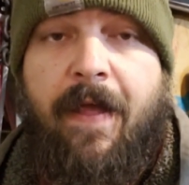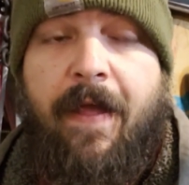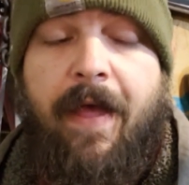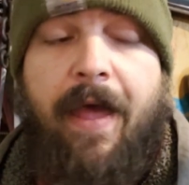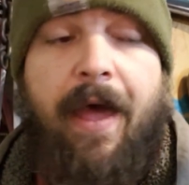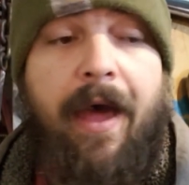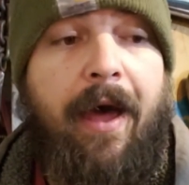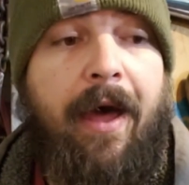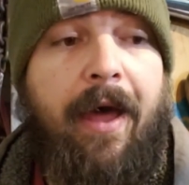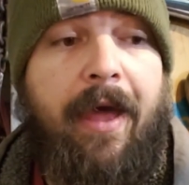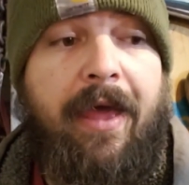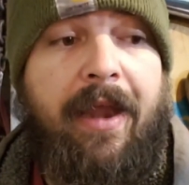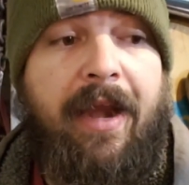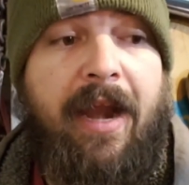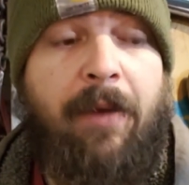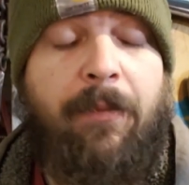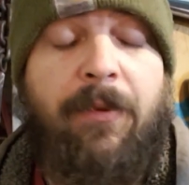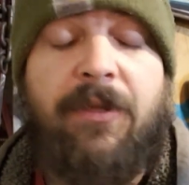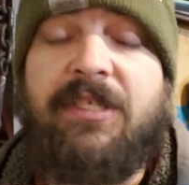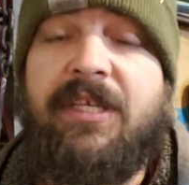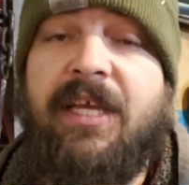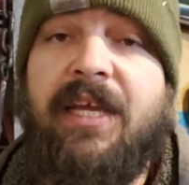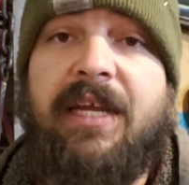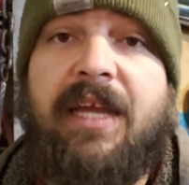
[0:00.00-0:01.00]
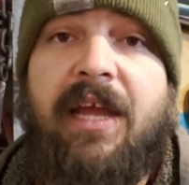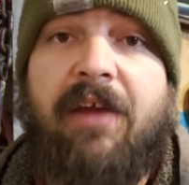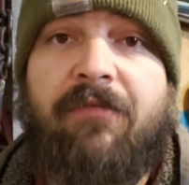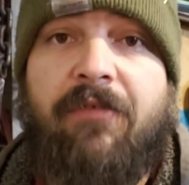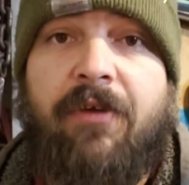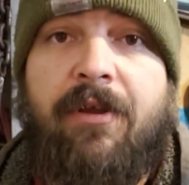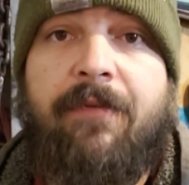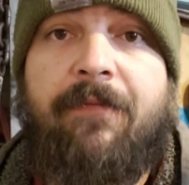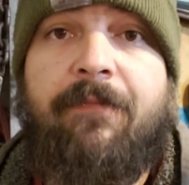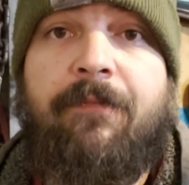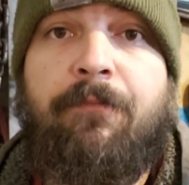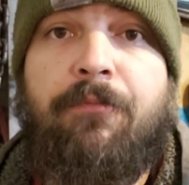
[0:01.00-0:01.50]
and I will take
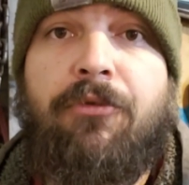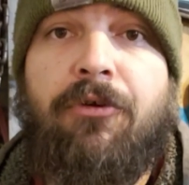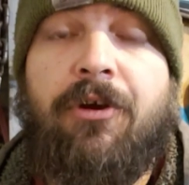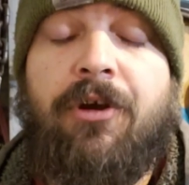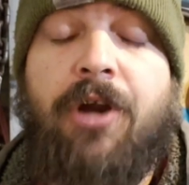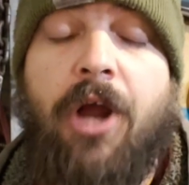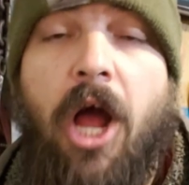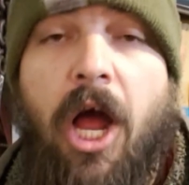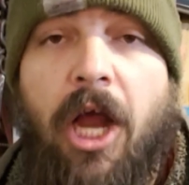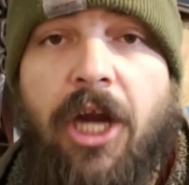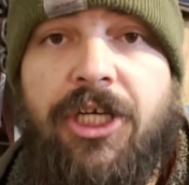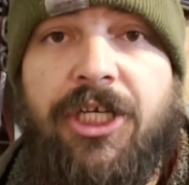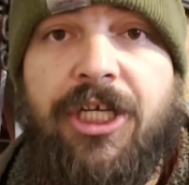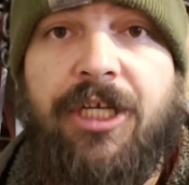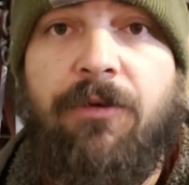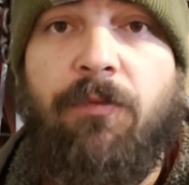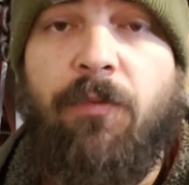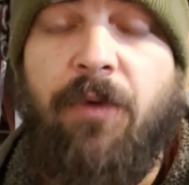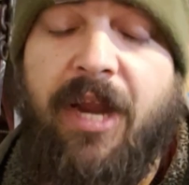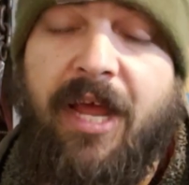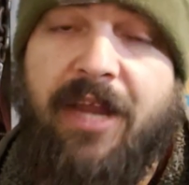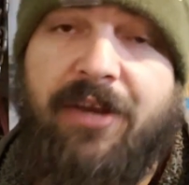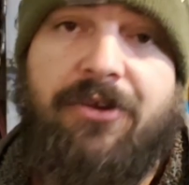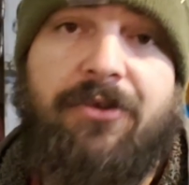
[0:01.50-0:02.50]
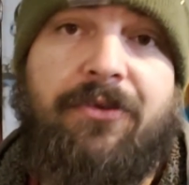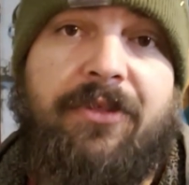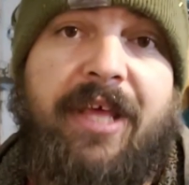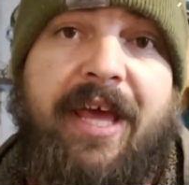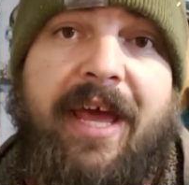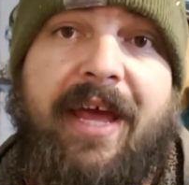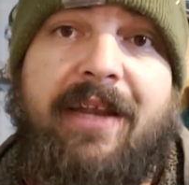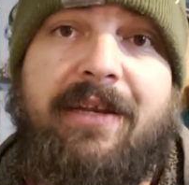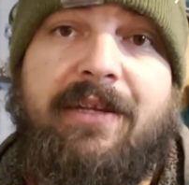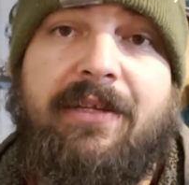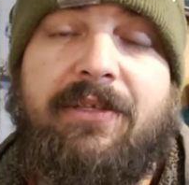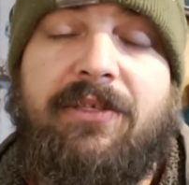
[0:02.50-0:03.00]
every precaution when I do
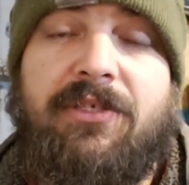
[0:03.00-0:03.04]
that